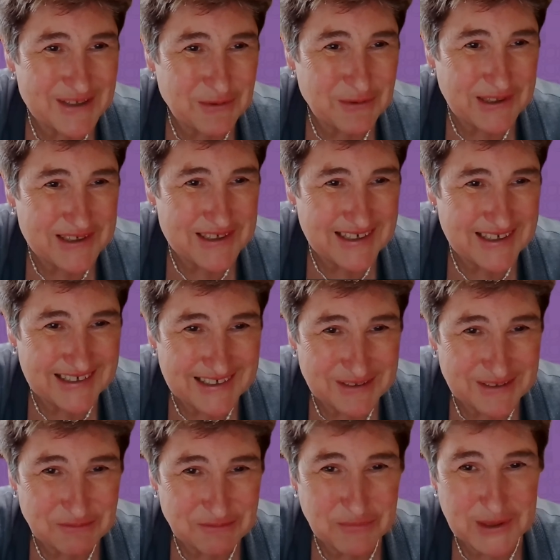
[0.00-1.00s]
as well as
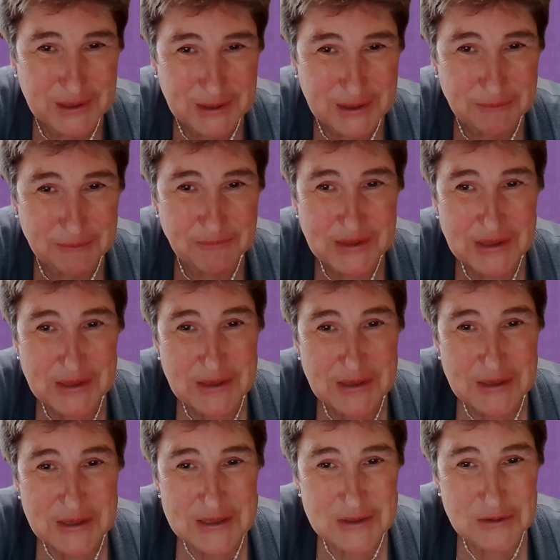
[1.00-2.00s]
Eileen. But um,
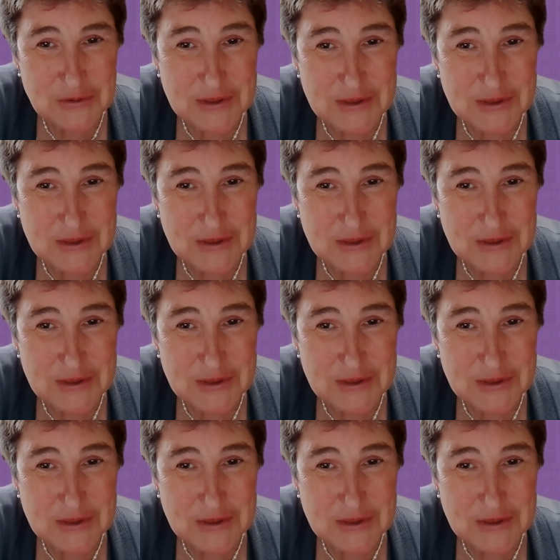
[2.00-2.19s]
so